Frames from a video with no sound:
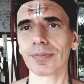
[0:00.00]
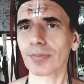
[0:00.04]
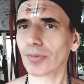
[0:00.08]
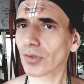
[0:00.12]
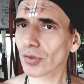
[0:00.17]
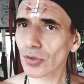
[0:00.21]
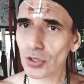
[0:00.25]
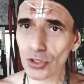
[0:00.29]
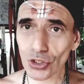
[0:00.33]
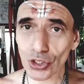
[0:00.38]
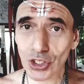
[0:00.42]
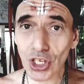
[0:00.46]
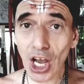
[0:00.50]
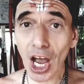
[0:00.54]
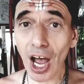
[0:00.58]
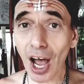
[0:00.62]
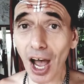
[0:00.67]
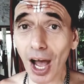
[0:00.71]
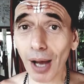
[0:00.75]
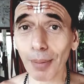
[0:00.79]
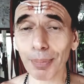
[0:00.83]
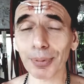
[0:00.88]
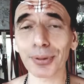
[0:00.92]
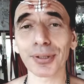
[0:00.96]

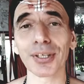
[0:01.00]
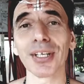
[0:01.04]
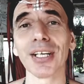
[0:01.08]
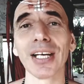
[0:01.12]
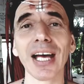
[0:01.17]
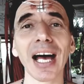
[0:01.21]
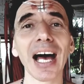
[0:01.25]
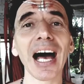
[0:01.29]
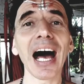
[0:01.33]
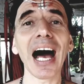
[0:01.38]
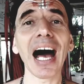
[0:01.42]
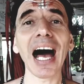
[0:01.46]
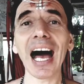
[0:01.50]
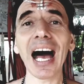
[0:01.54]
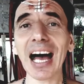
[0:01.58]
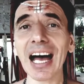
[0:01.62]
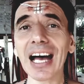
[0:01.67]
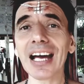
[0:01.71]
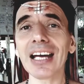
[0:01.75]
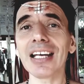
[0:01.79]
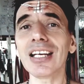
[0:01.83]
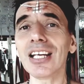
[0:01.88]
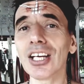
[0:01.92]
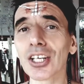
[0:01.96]
Stop.
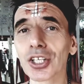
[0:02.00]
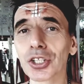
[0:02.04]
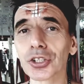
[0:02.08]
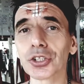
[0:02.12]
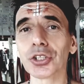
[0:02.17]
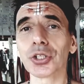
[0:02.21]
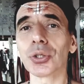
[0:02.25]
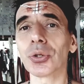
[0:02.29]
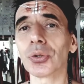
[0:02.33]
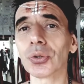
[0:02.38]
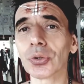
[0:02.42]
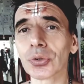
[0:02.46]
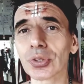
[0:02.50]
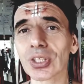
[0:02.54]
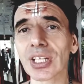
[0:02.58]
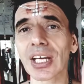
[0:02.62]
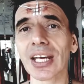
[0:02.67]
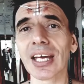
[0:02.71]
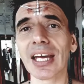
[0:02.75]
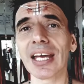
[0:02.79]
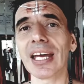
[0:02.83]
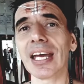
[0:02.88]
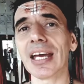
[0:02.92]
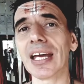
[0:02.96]
I don't
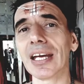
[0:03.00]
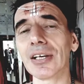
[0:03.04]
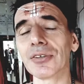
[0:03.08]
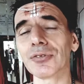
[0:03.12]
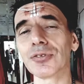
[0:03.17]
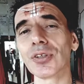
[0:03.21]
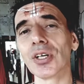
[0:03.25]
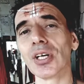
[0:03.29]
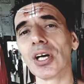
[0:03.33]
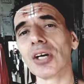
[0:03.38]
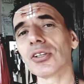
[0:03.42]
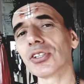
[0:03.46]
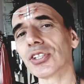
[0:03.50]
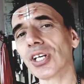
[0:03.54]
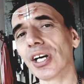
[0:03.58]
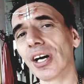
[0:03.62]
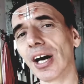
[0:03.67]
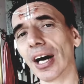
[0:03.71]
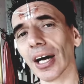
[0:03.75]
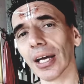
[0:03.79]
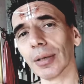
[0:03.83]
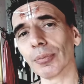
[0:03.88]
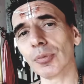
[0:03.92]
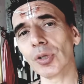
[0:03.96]
have
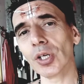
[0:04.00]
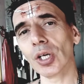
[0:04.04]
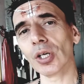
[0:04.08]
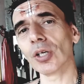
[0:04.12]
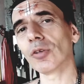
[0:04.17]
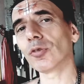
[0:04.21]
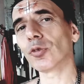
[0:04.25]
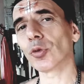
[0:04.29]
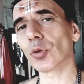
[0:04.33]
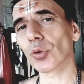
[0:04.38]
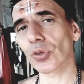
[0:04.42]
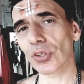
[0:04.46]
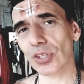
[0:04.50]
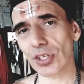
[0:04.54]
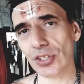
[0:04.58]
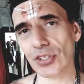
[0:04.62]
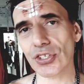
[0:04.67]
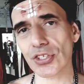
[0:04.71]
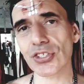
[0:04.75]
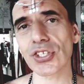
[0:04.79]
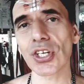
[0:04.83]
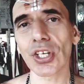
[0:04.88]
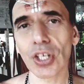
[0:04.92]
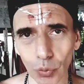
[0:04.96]
time for
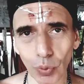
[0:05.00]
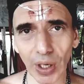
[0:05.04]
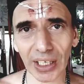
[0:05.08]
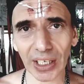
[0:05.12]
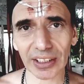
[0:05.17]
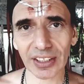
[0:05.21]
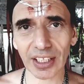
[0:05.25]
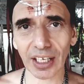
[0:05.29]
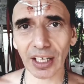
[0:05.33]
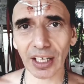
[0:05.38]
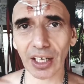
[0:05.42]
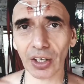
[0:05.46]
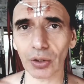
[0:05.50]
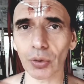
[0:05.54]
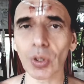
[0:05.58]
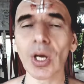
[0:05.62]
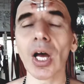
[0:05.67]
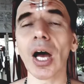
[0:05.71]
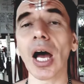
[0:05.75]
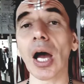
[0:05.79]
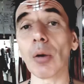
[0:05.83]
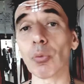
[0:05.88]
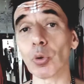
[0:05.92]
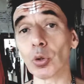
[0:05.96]
this right now.
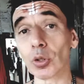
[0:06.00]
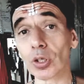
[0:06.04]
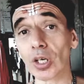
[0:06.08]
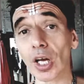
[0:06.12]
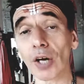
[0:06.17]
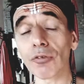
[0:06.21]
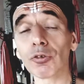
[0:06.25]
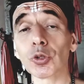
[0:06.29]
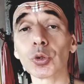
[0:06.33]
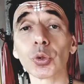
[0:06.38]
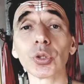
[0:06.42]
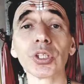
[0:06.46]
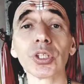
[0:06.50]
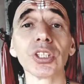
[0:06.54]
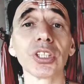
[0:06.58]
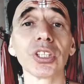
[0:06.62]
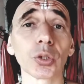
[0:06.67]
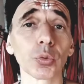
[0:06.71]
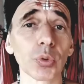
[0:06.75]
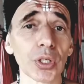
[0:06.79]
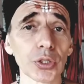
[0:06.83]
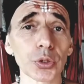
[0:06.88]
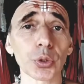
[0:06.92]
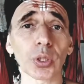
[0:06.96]
I would love to hear
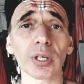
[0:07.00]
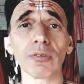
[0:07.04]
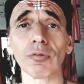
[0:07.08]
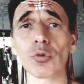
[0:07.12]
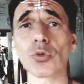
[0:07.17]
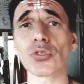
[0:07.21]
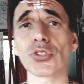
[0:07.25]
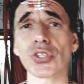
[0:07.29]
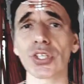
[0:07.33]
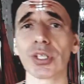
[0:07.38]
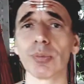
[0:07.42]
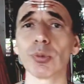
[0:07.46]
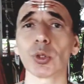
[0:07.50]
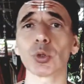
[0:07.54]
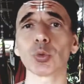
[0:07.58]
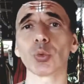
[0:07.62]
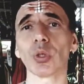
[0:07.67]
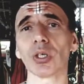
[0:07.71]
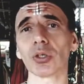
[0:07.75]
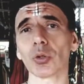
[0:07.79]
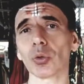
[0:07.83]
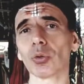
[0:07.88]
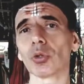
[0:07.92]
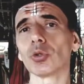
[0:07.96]
what you have to say, but we're
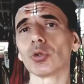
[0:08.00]
going to